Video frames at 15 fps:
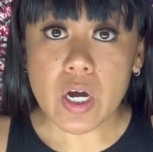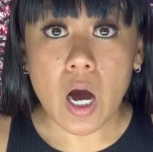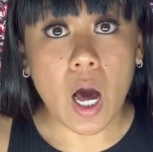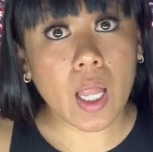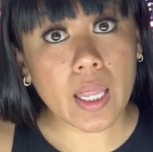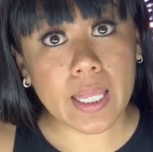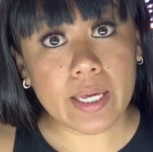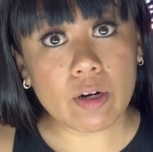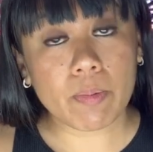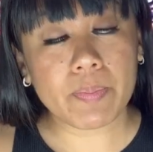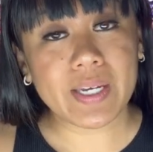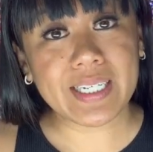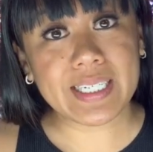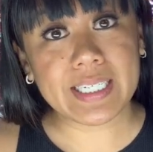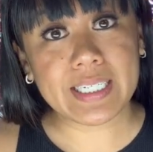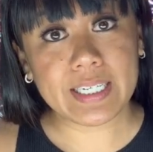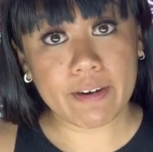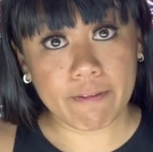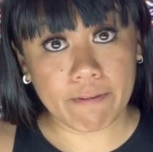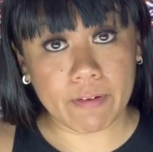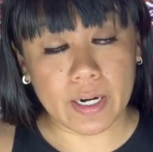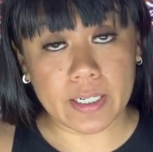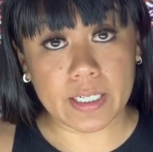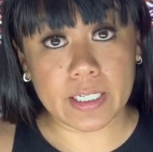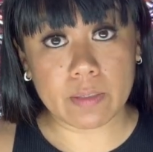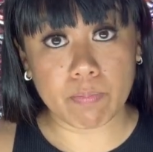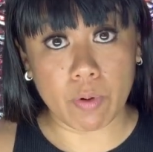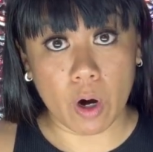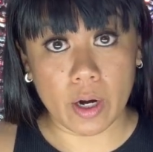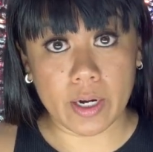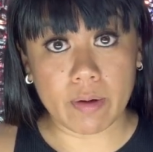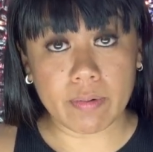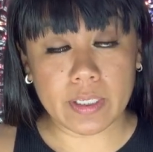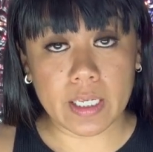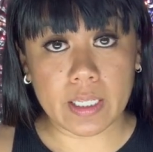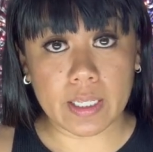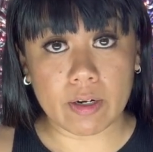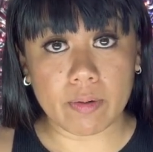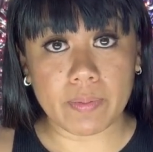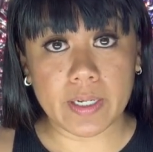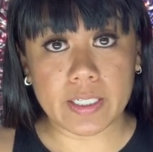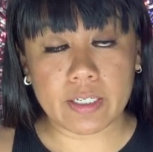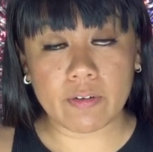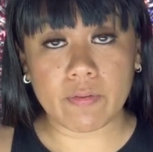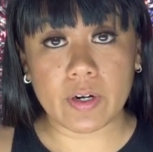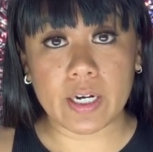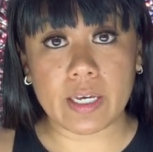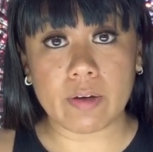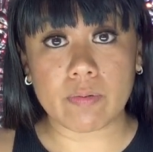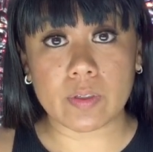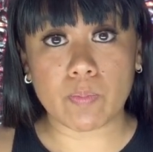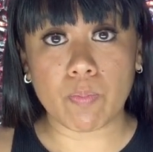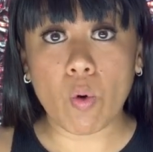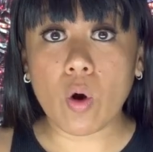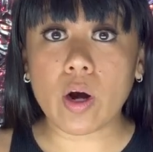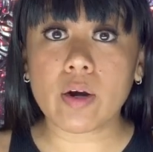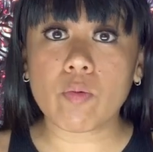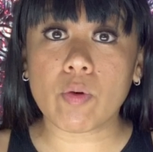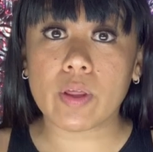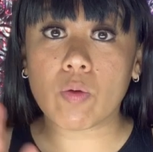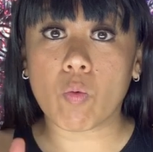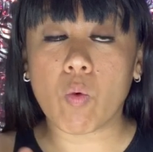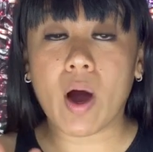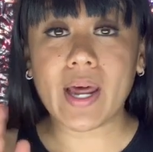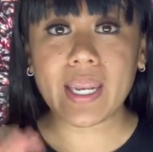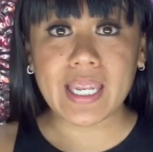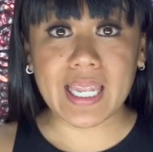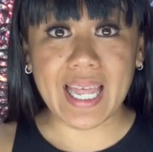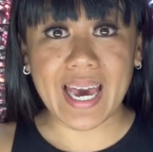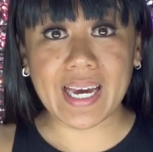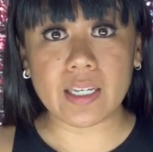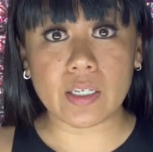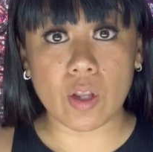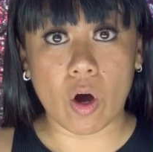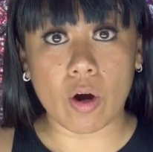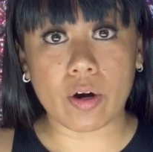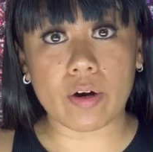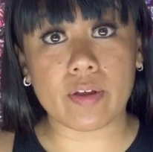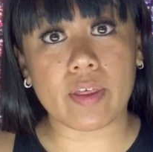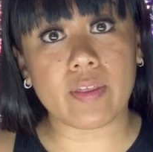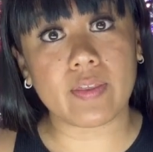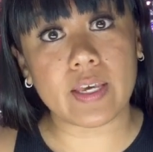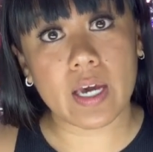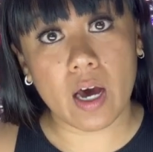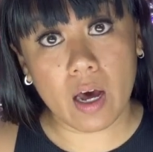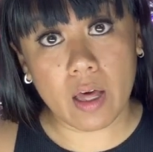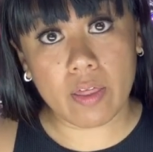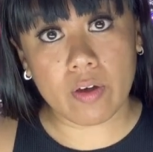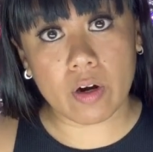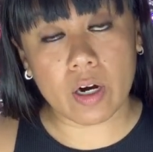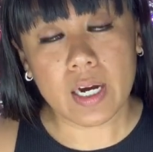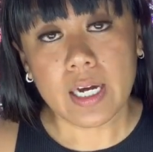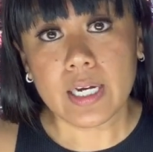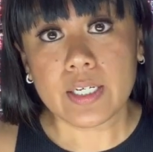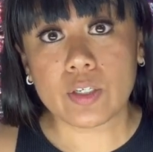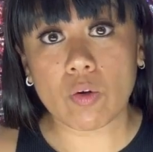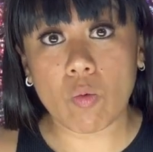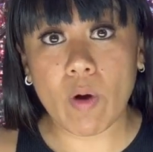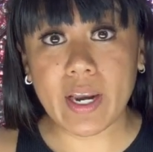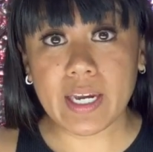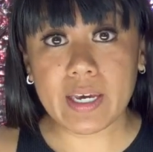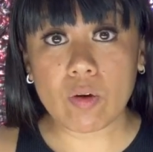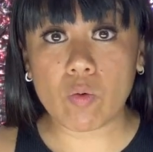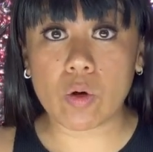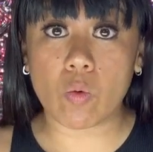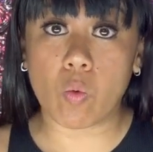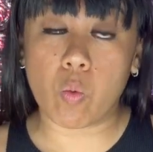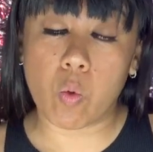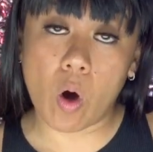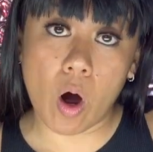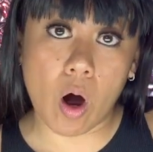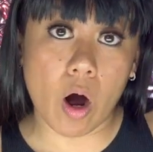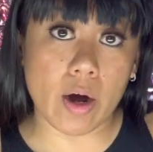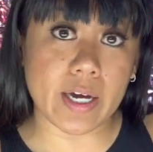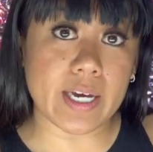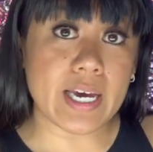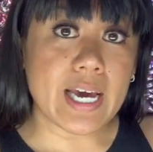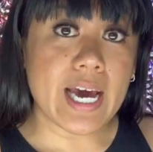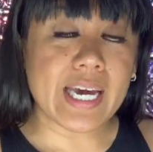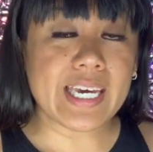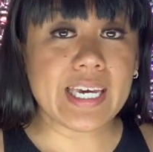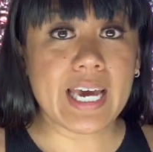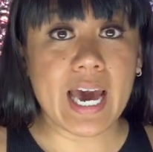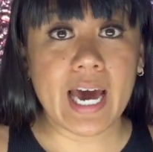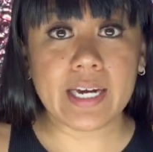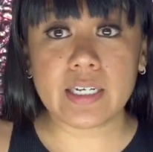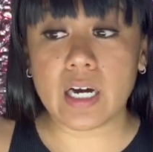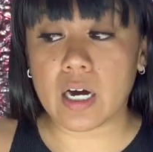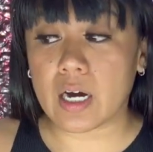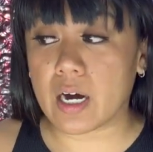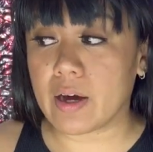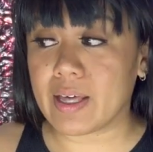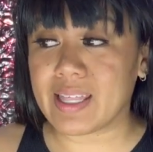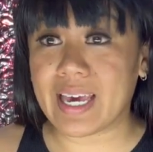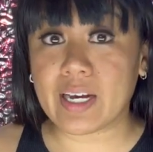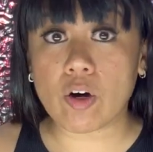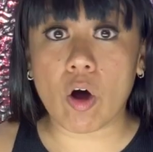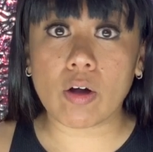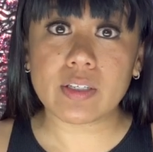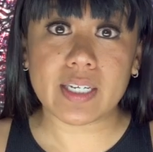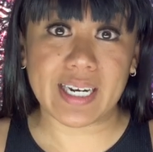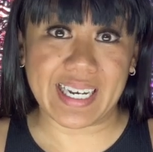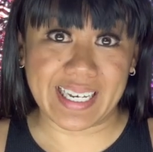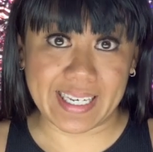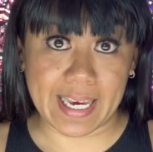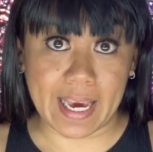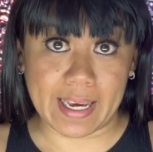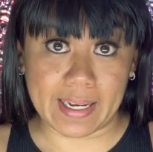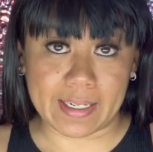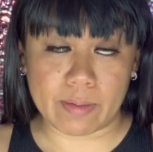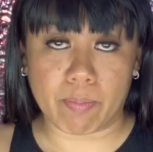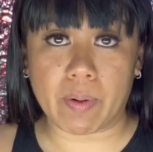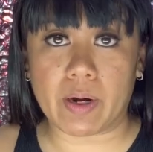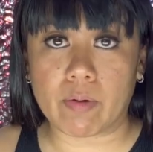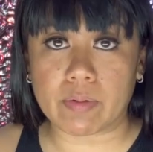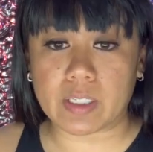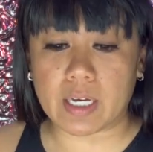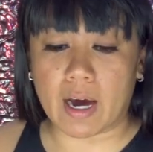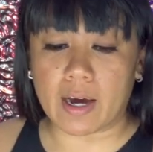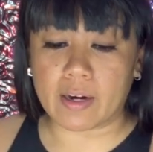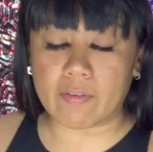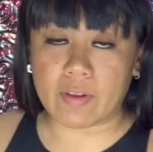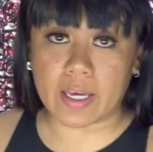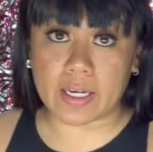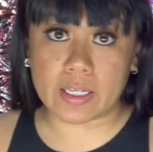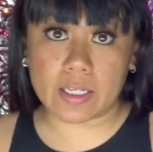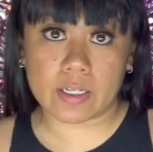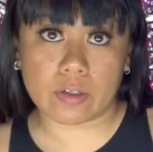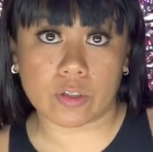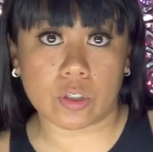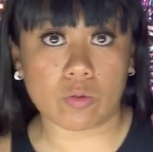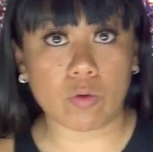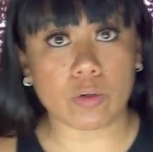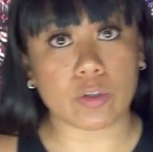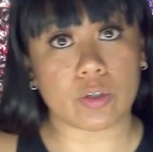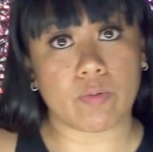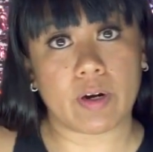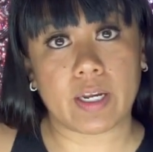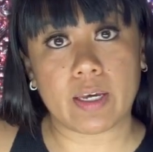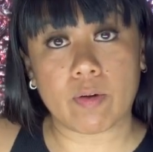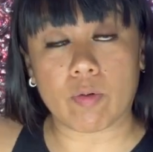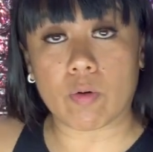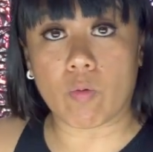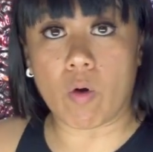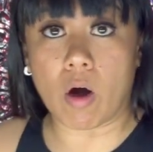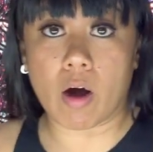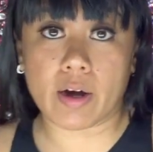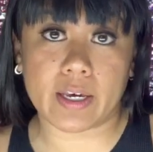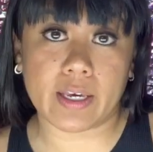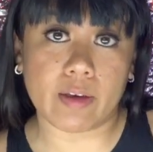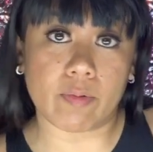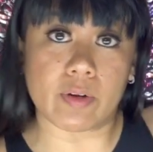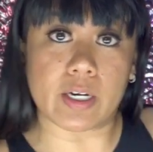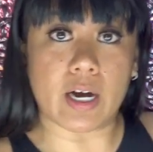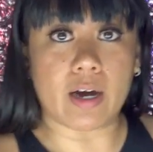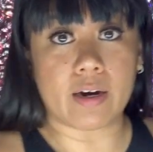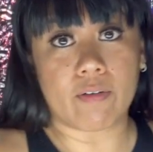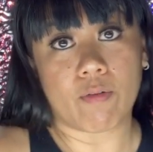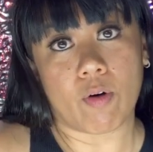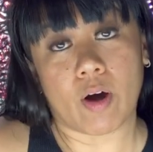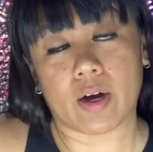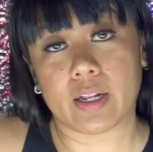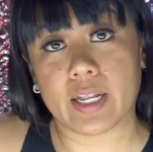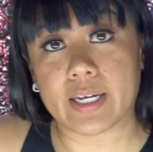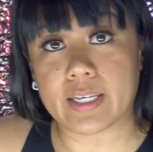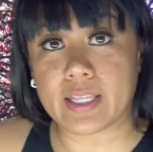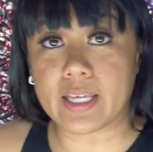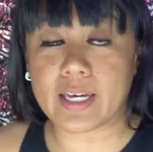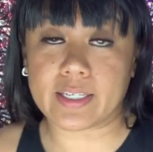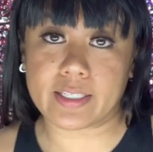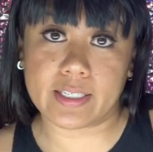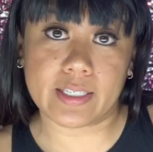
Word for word: a little bit different. His body was a little bit different. He was born with one leg longer than the other. So when he would walk, he had, uh, they called it a gait, but it was kind of like a little swoosh. When he would walk, he would kind of walk like this